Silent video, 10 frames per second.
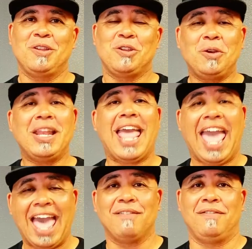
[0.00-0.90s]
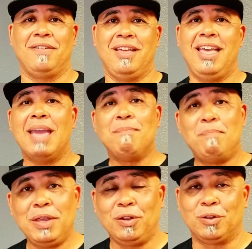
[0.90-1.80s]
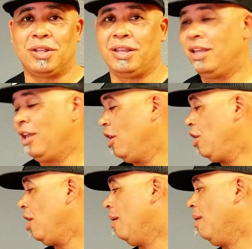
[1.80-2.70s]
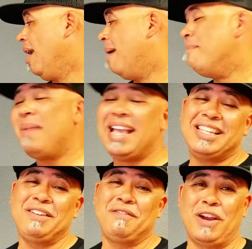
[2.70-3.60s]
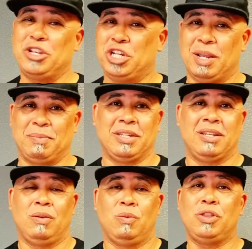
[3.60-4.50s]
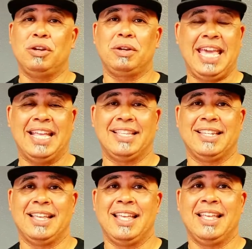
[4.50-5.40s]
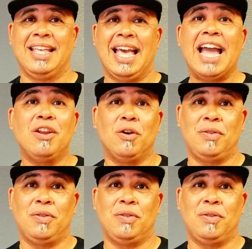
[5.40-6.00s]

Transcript: you can have and build amazing friendships with your kids. I know